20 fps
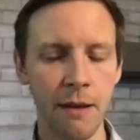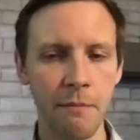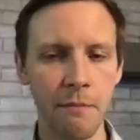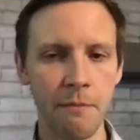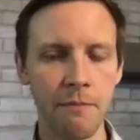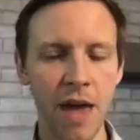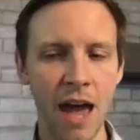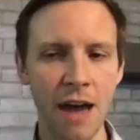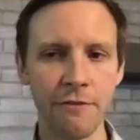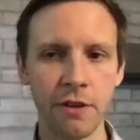
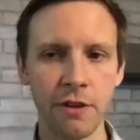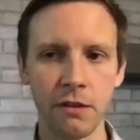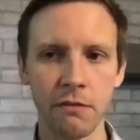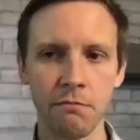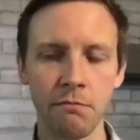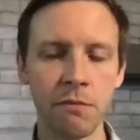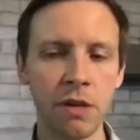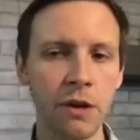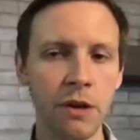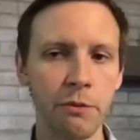having
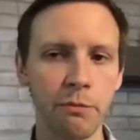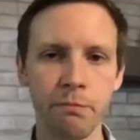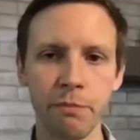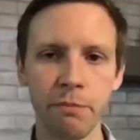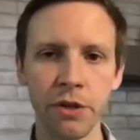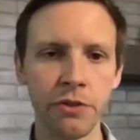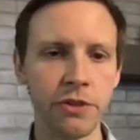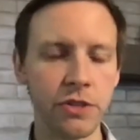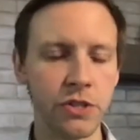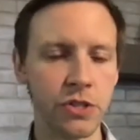
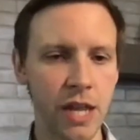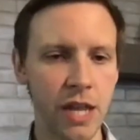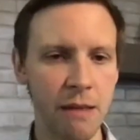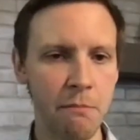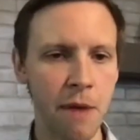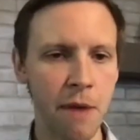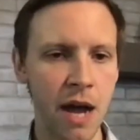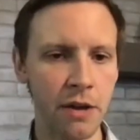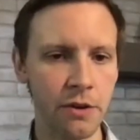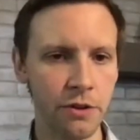built the same
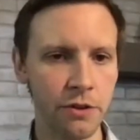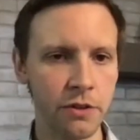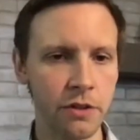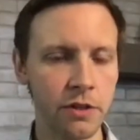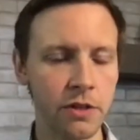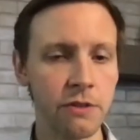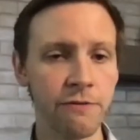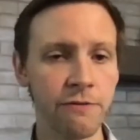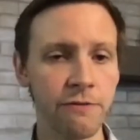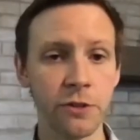model
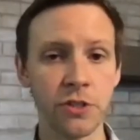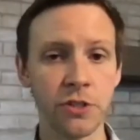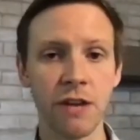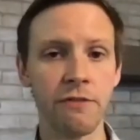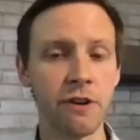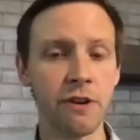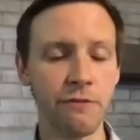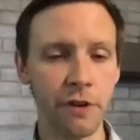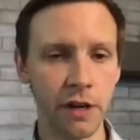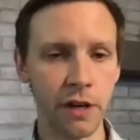for
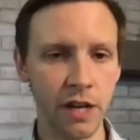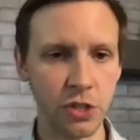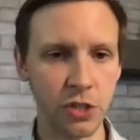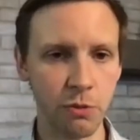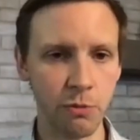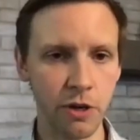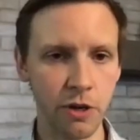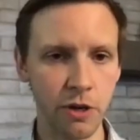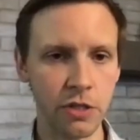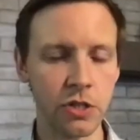7 different
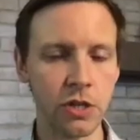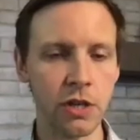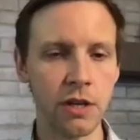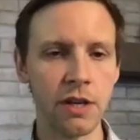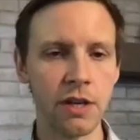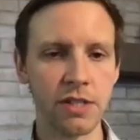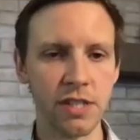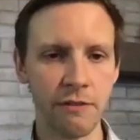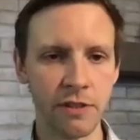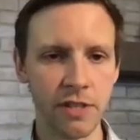customers
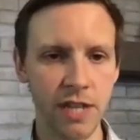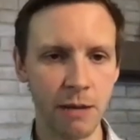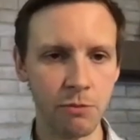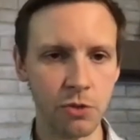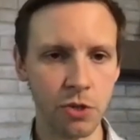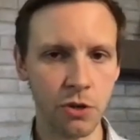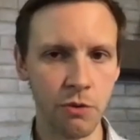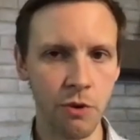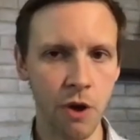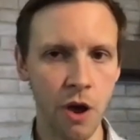7 times
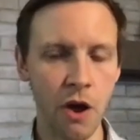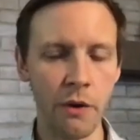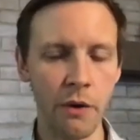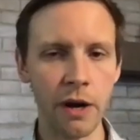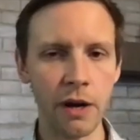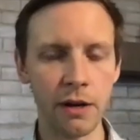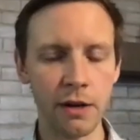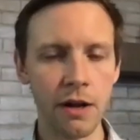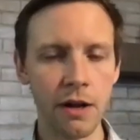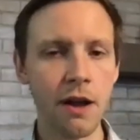in a row.
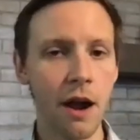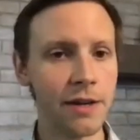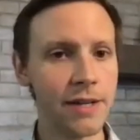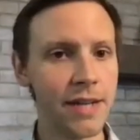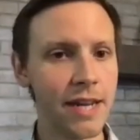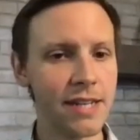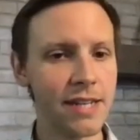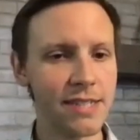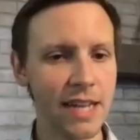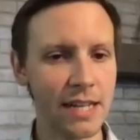Our
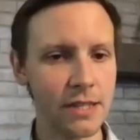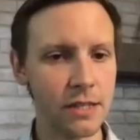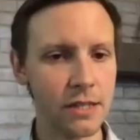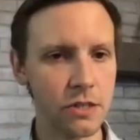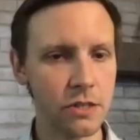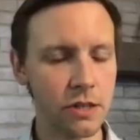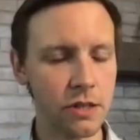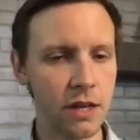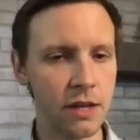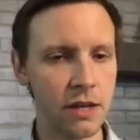data
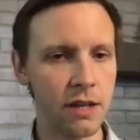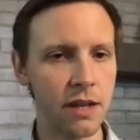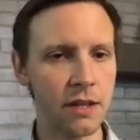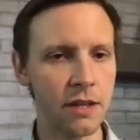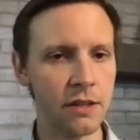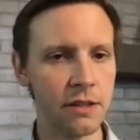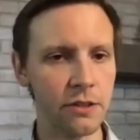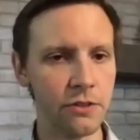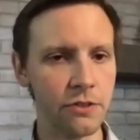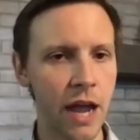scientists get a
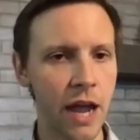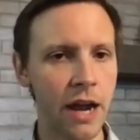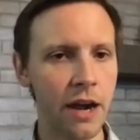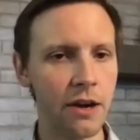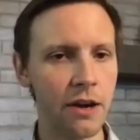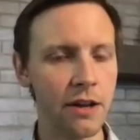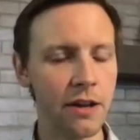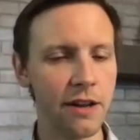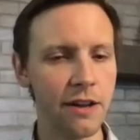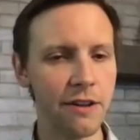little
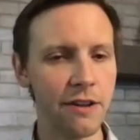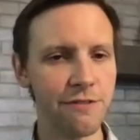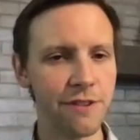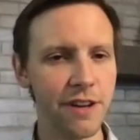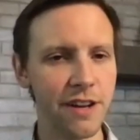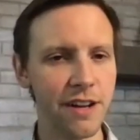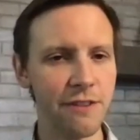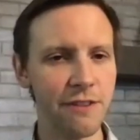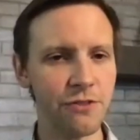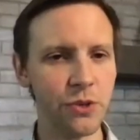tired of
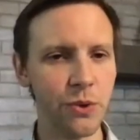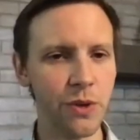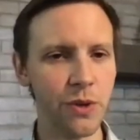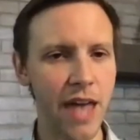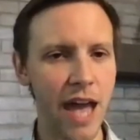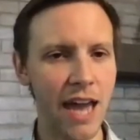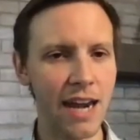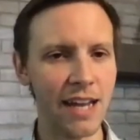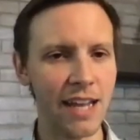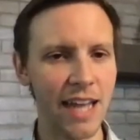doing
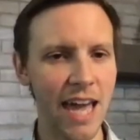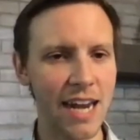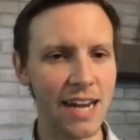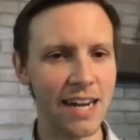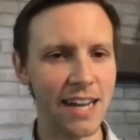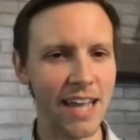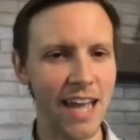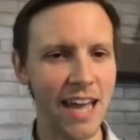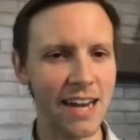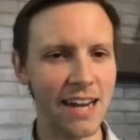that again and
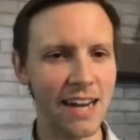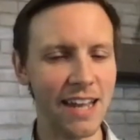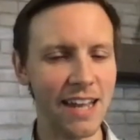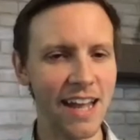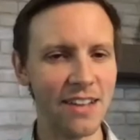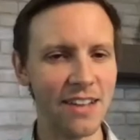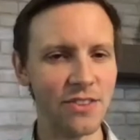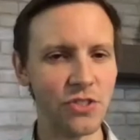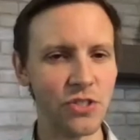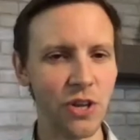again and
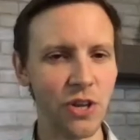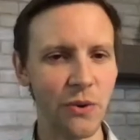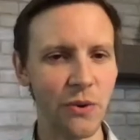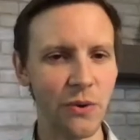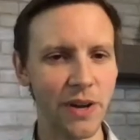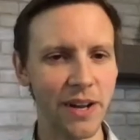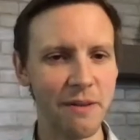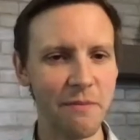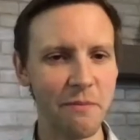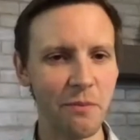again. So
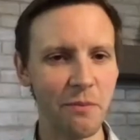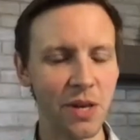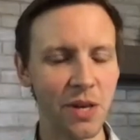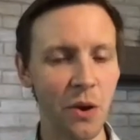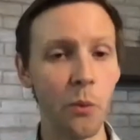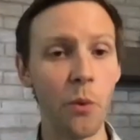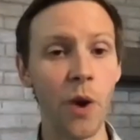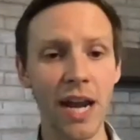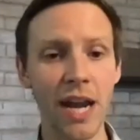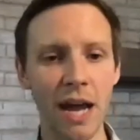
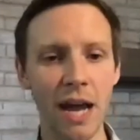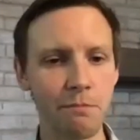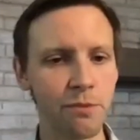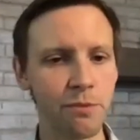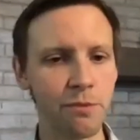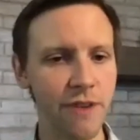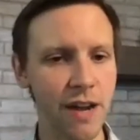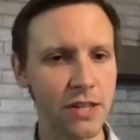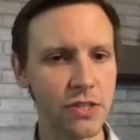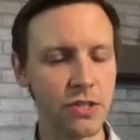why not
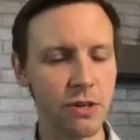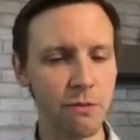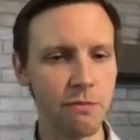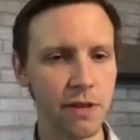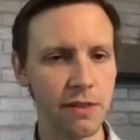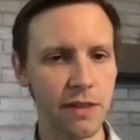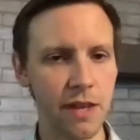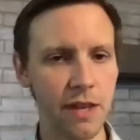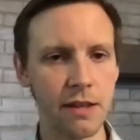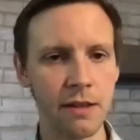provide
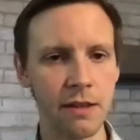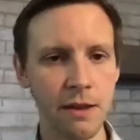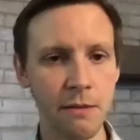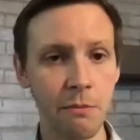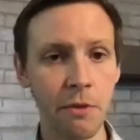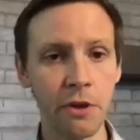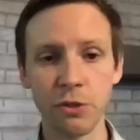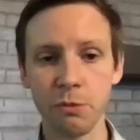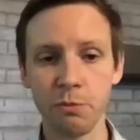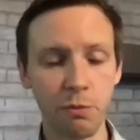something that
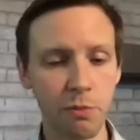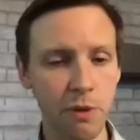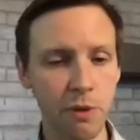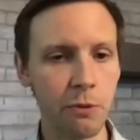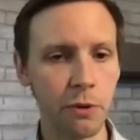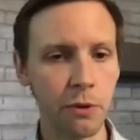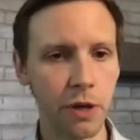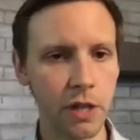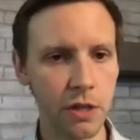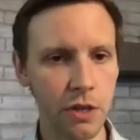multiple
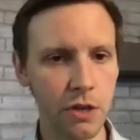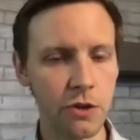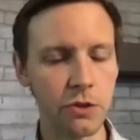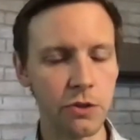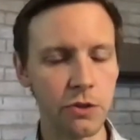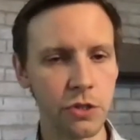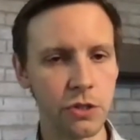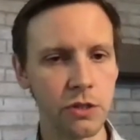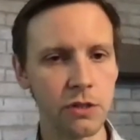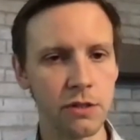people can
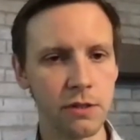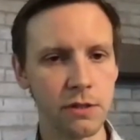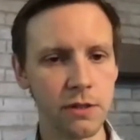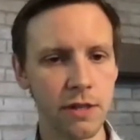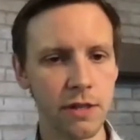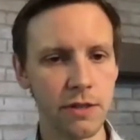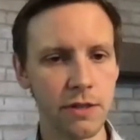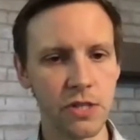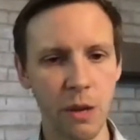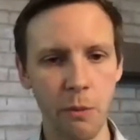use
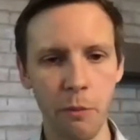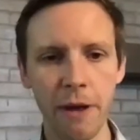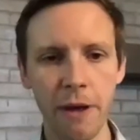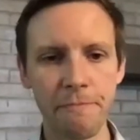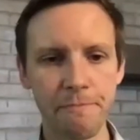in the same way?